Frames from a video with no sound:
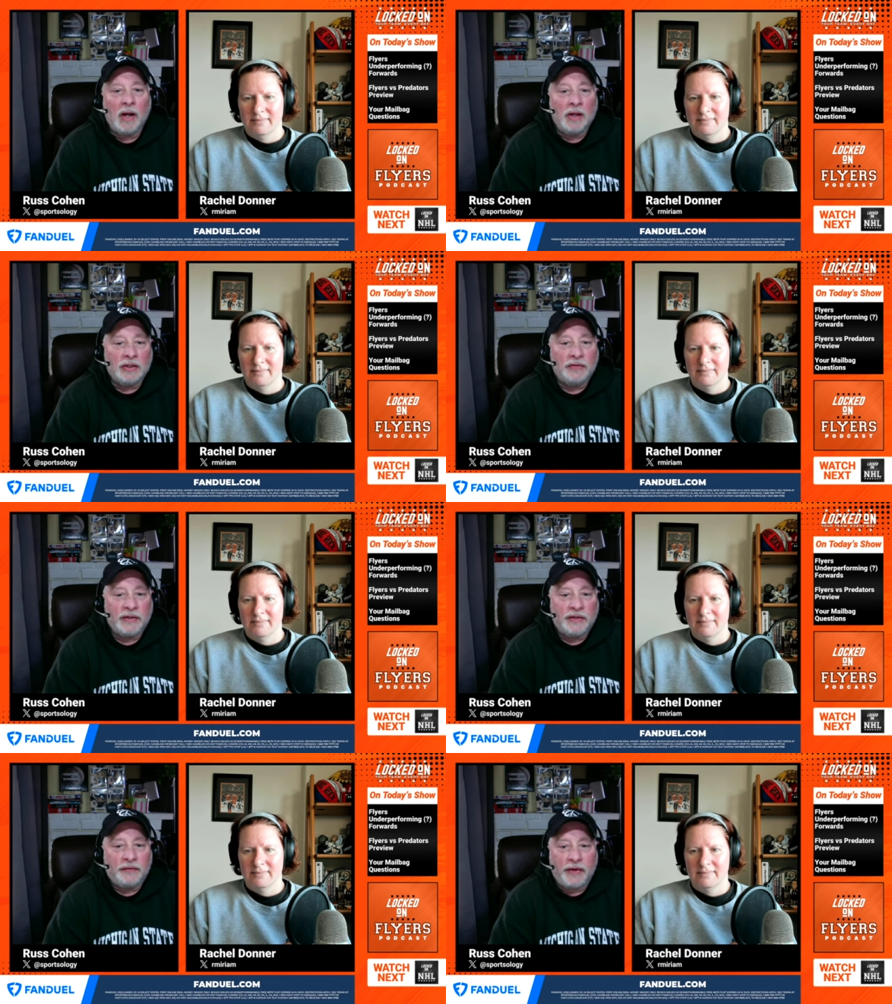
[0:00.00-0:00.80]
Speaker 1: Just
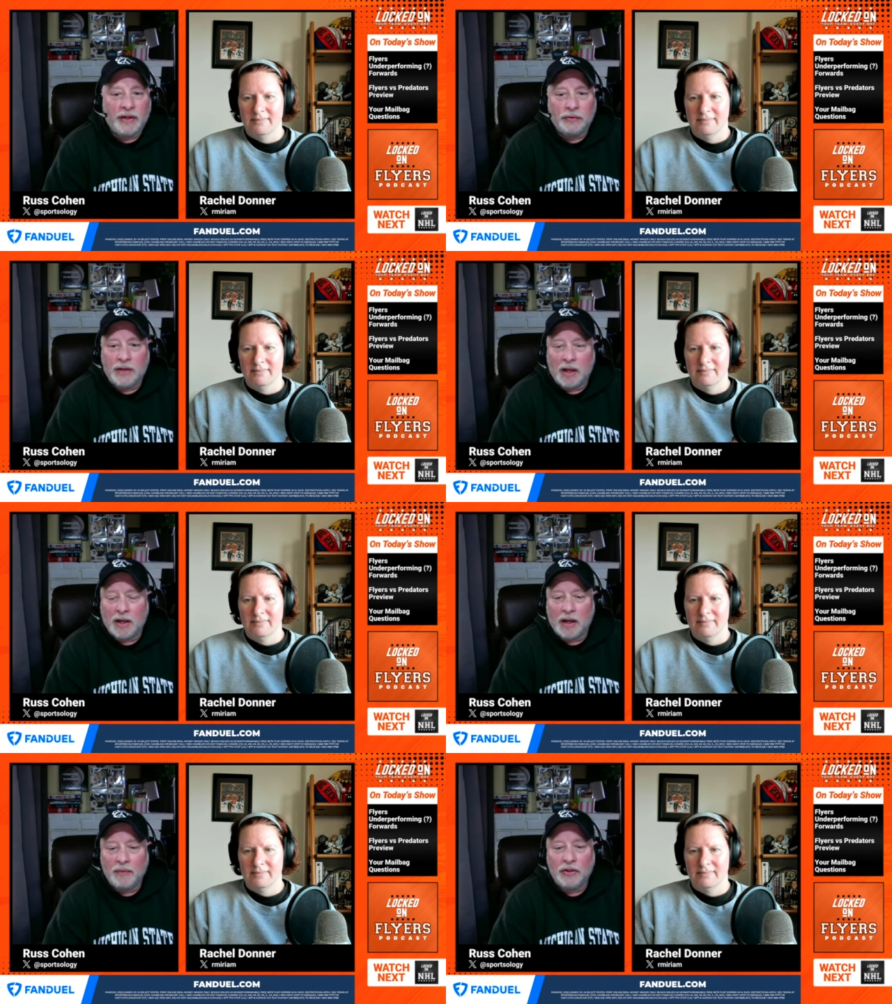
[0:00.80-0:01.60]
visit
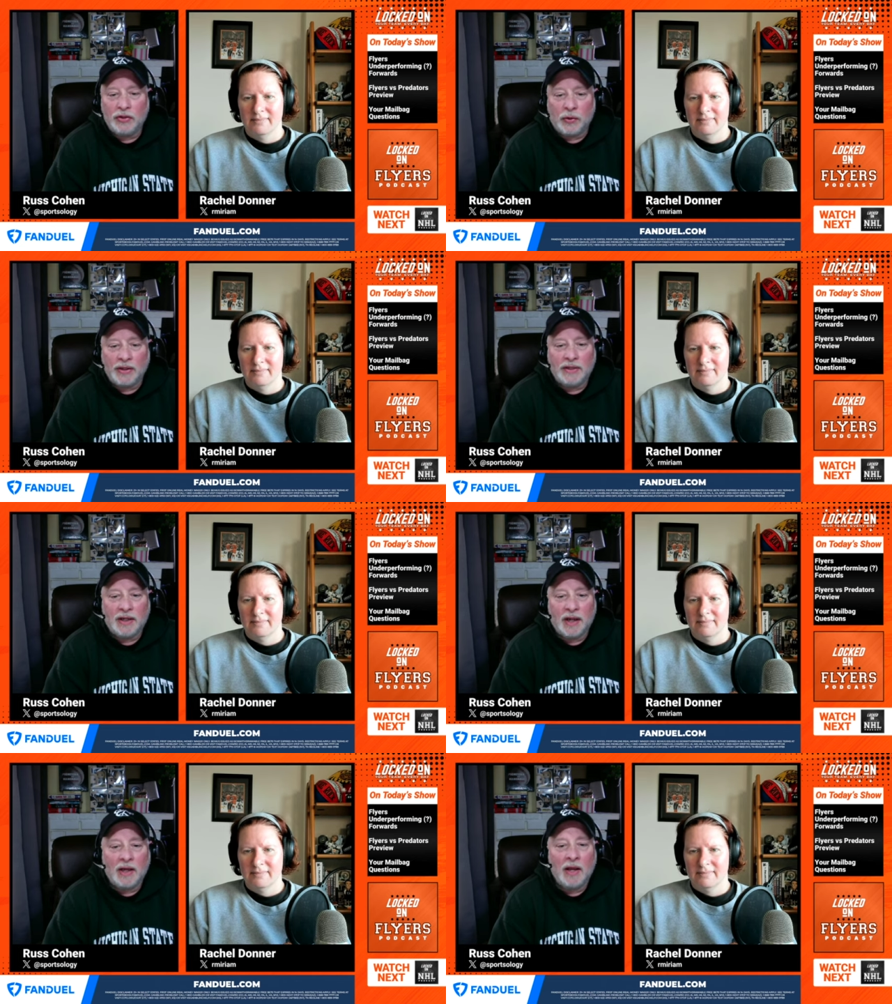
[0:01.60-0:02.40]
fanduel.com to join
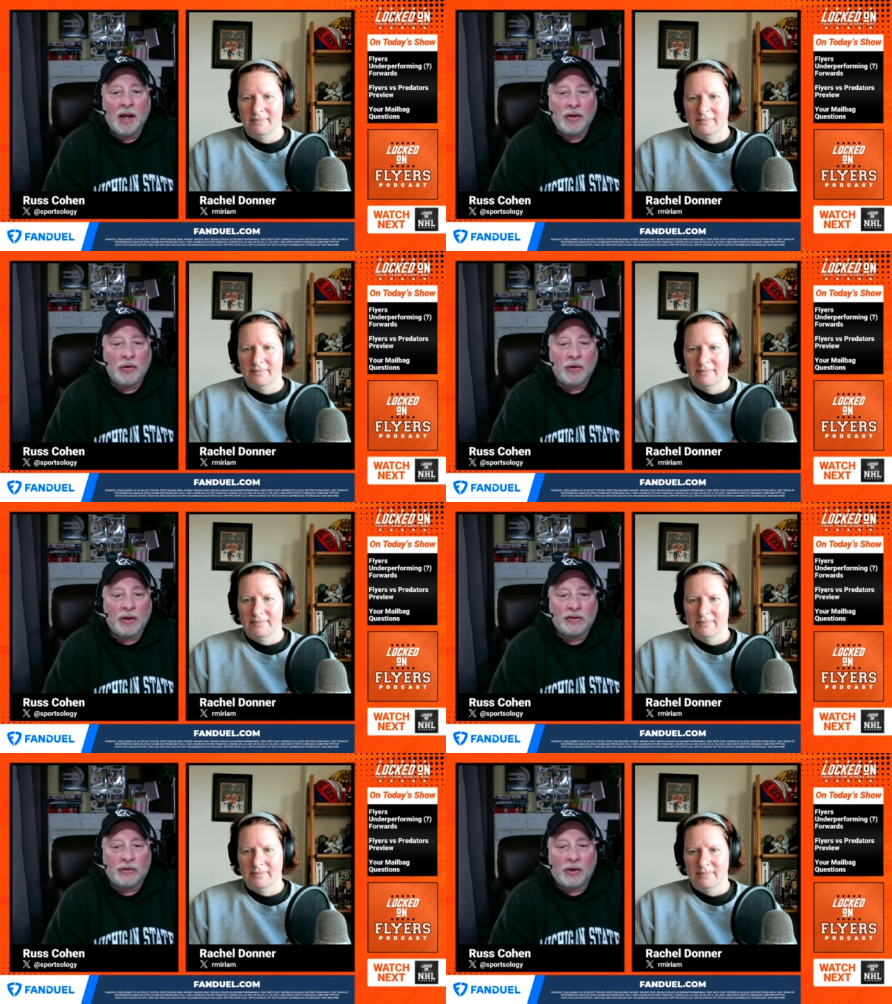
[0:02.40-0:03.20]
today. You'll
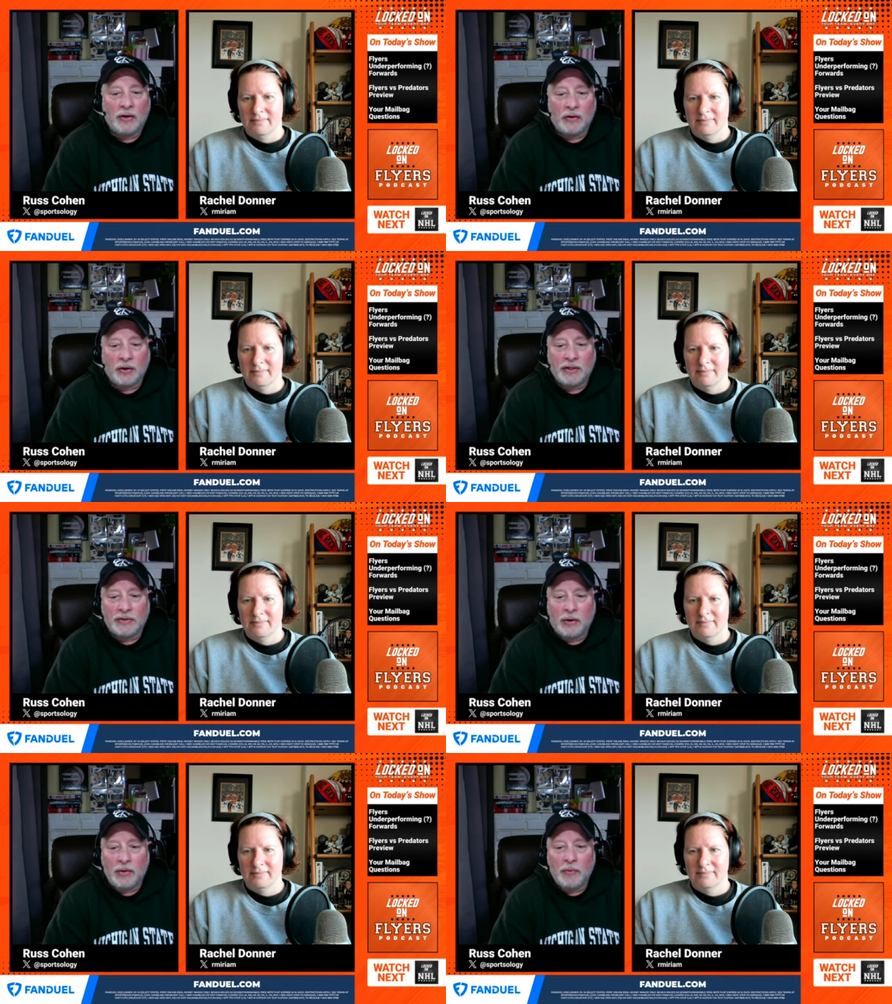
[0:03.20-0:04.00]
start you'll get
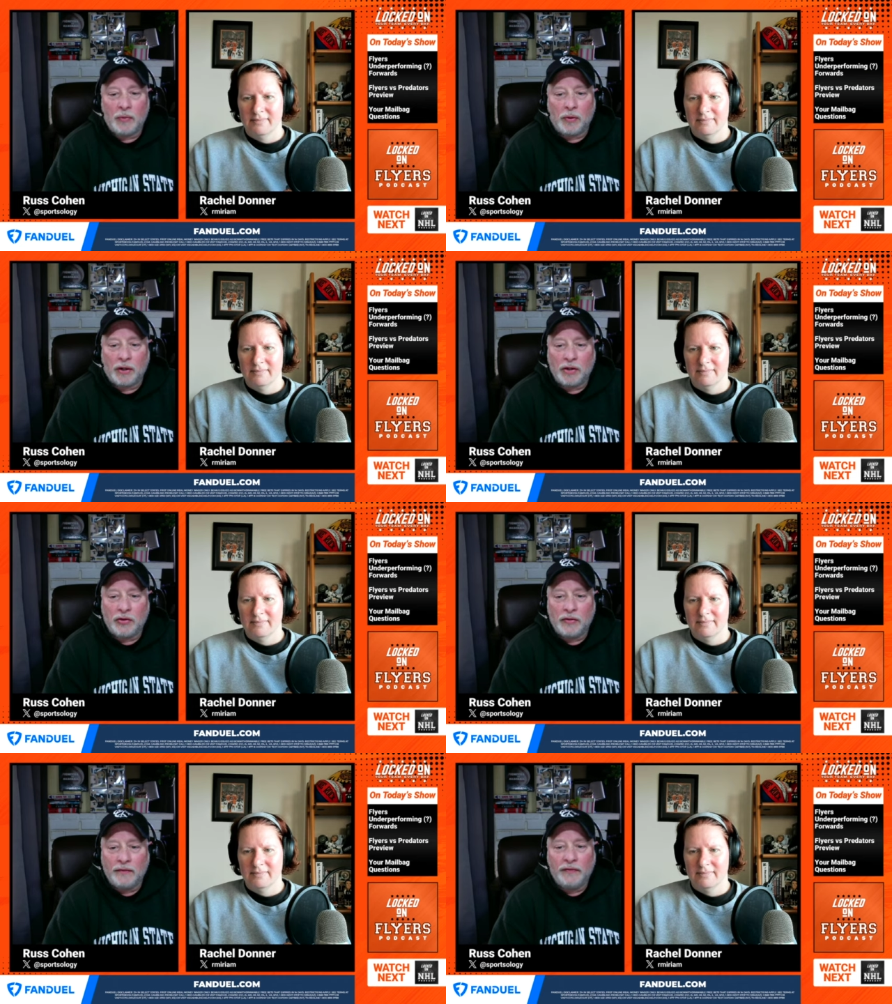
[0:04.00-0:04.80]
started with
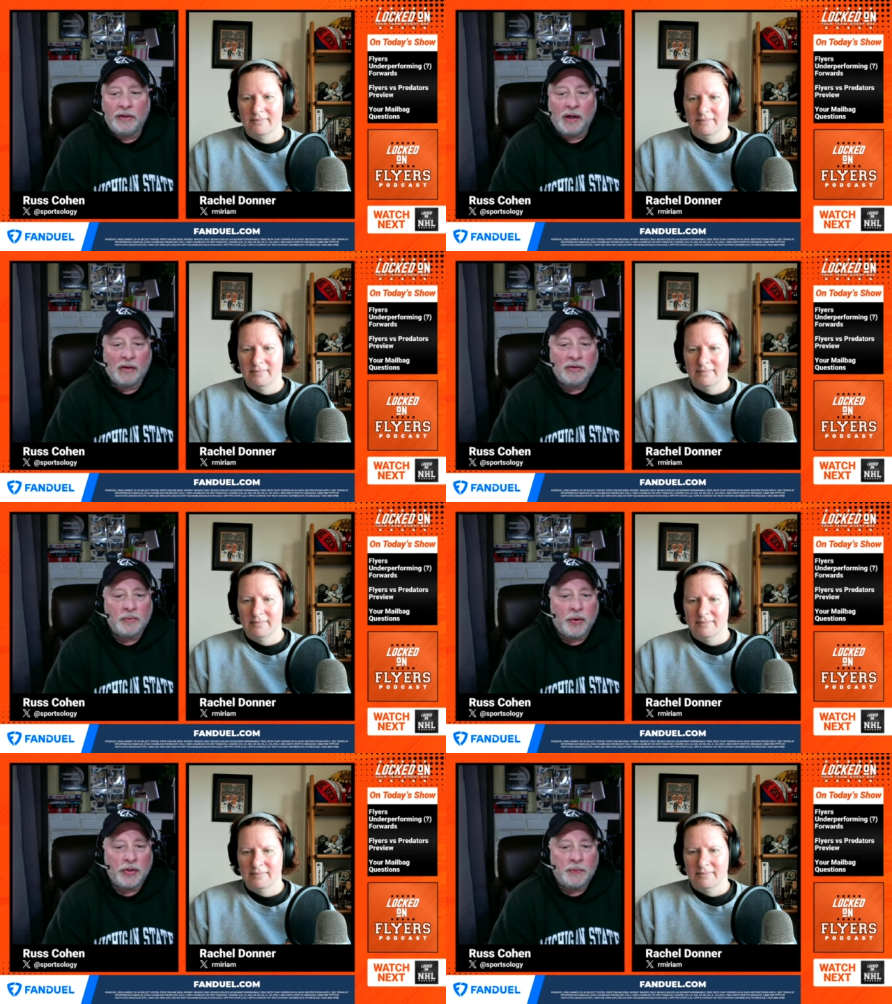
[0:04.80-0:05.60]
$150 in
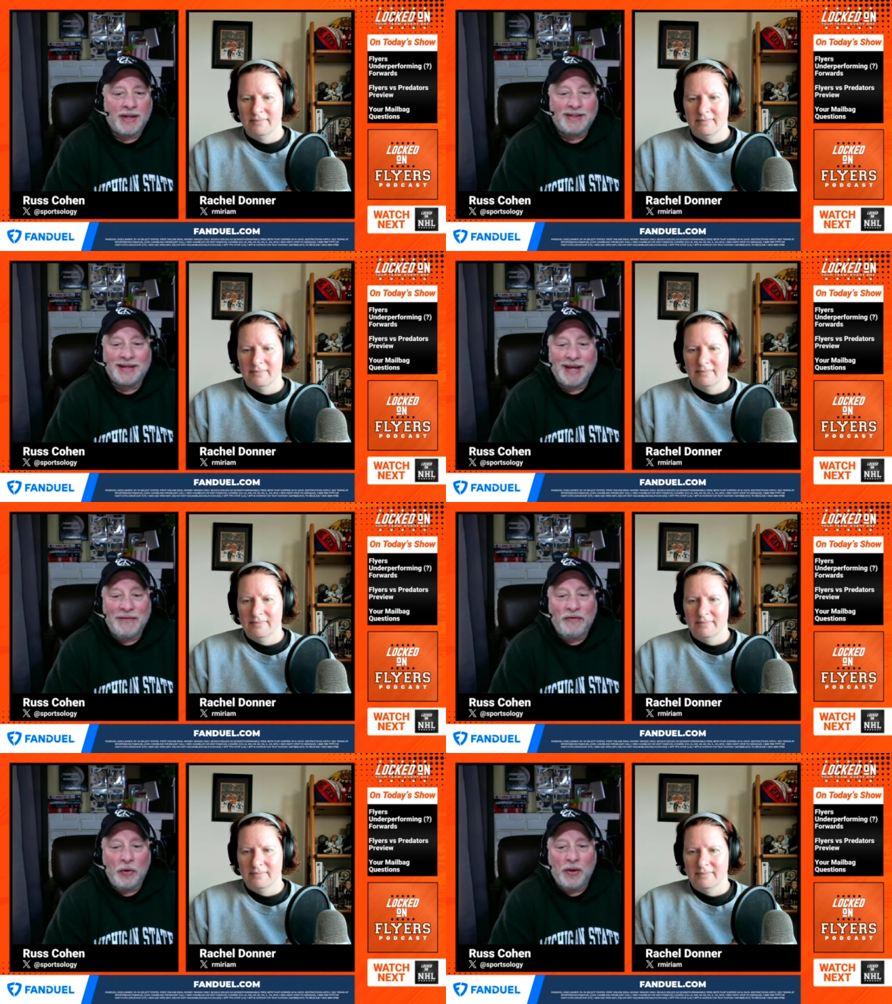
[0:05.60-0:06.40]
bonus bets
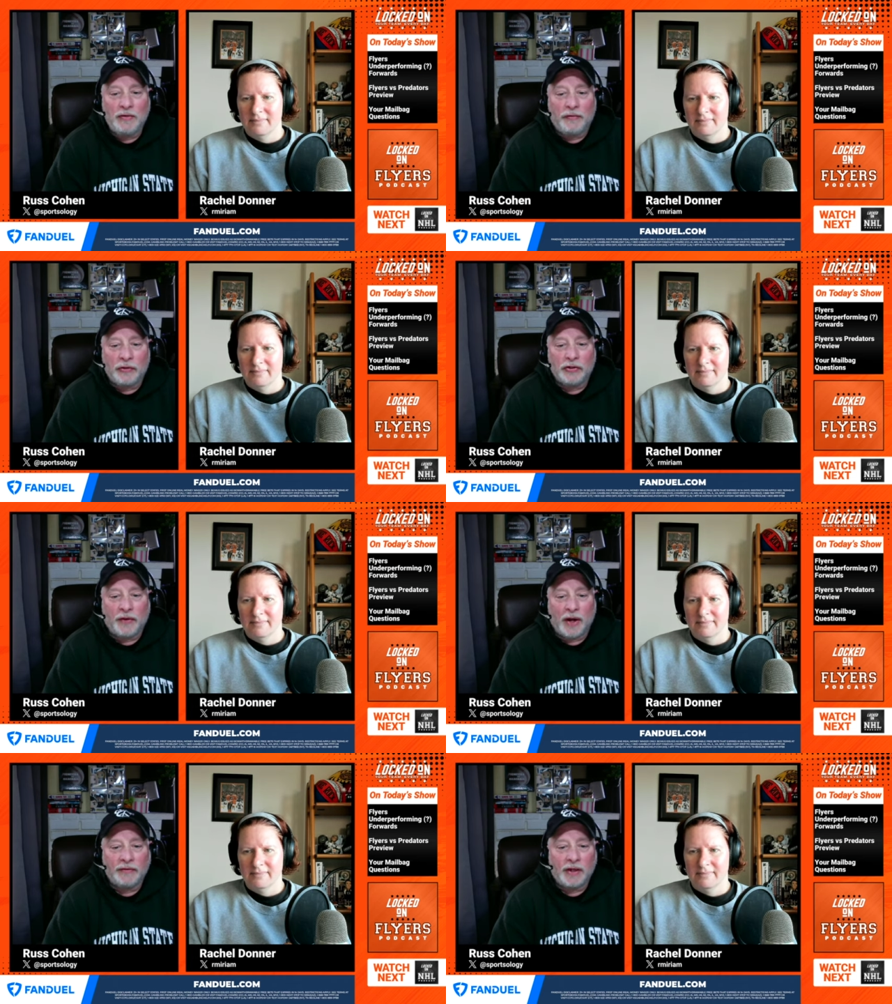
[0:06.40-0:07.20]
if you win your first
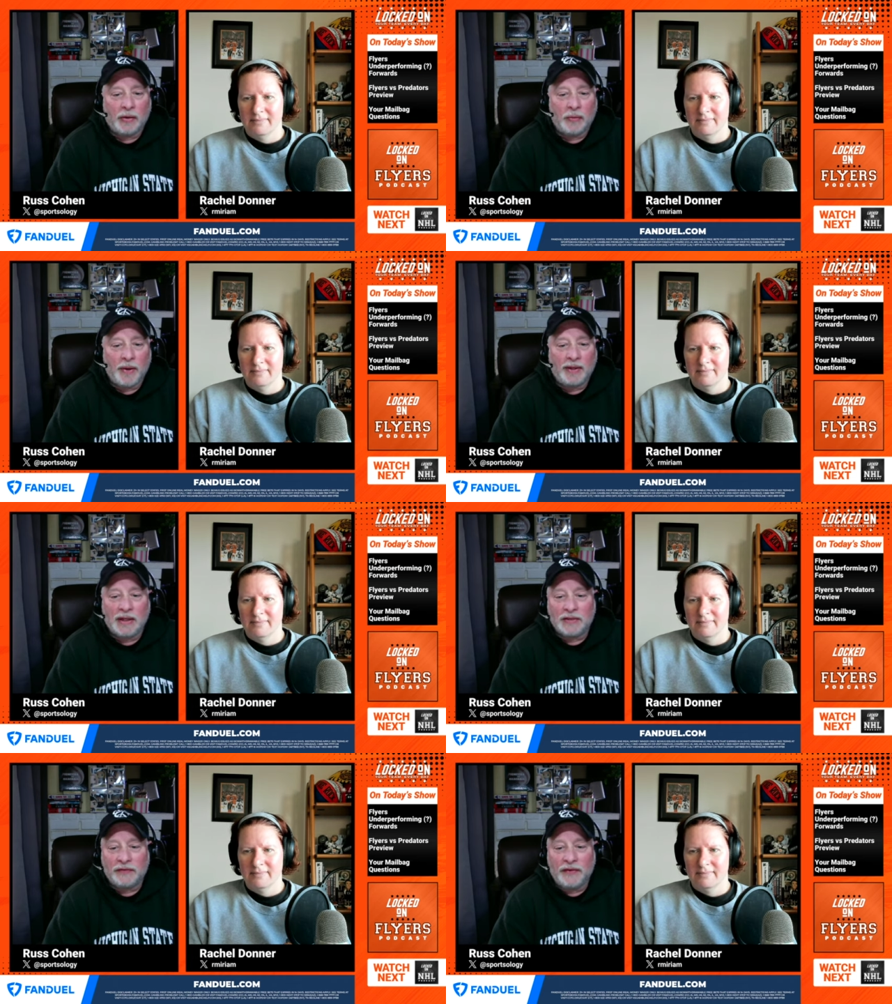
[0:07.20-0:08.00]
$5 bet.
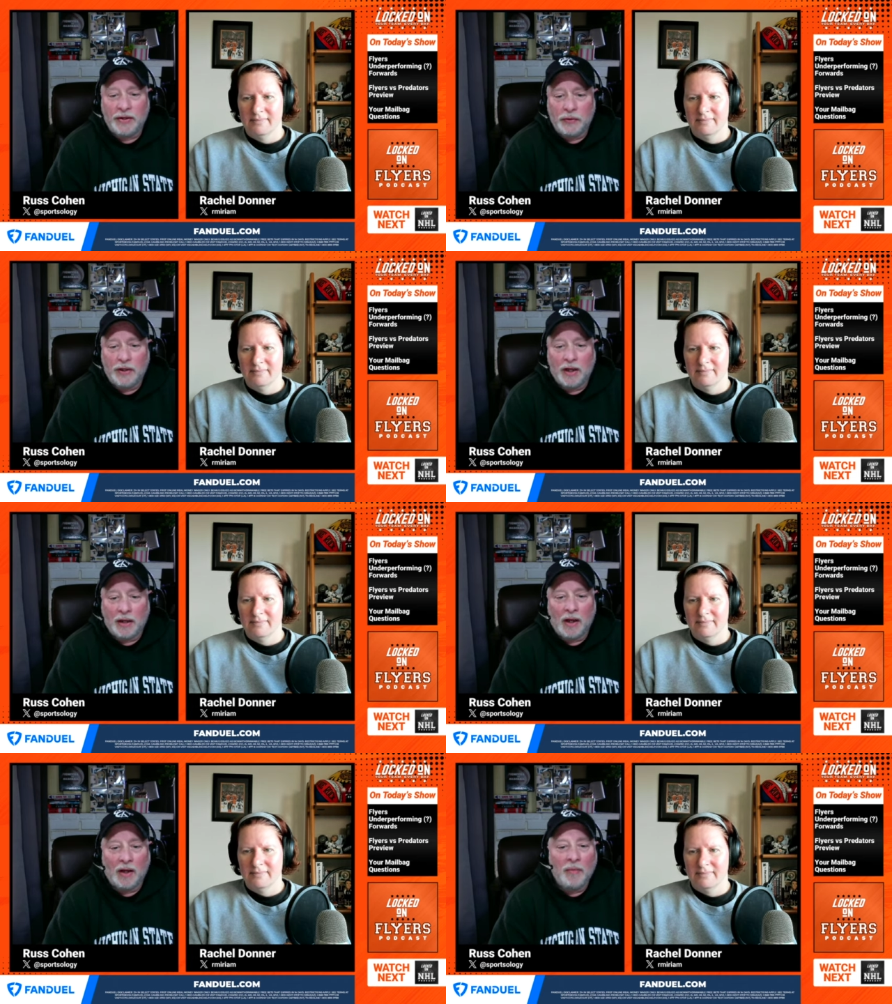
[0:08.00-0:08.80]
That's
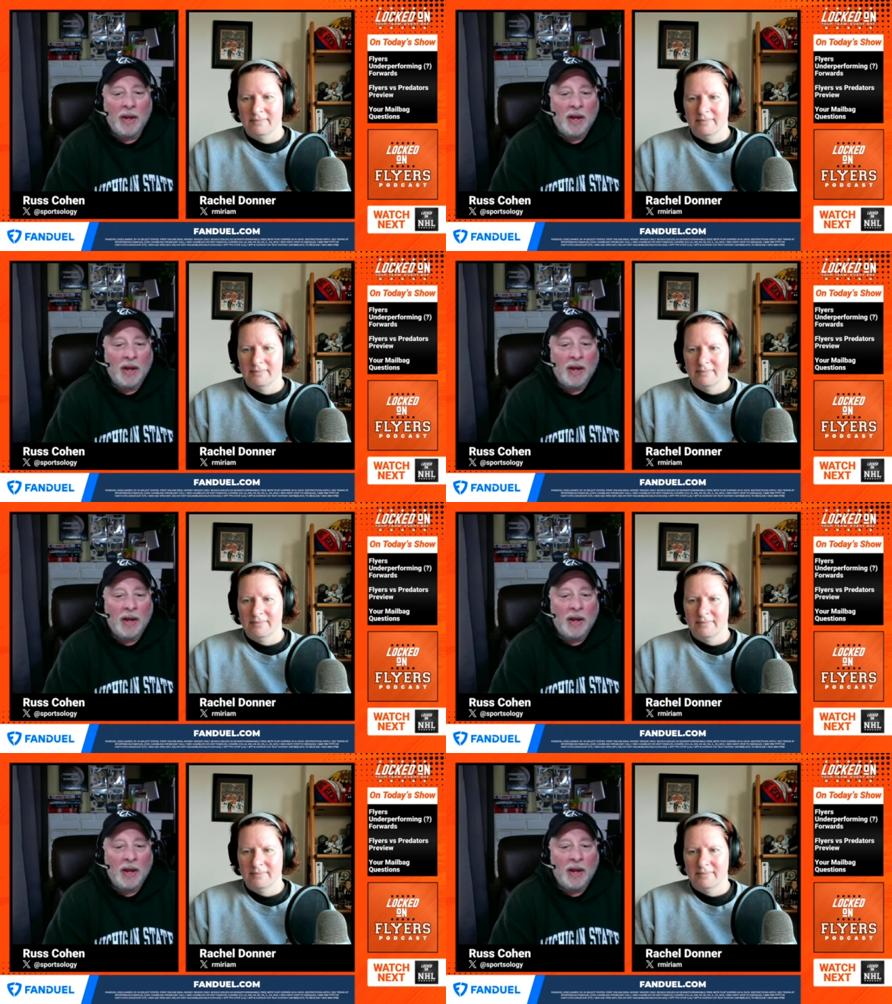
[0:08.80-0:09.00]
fanduel.com.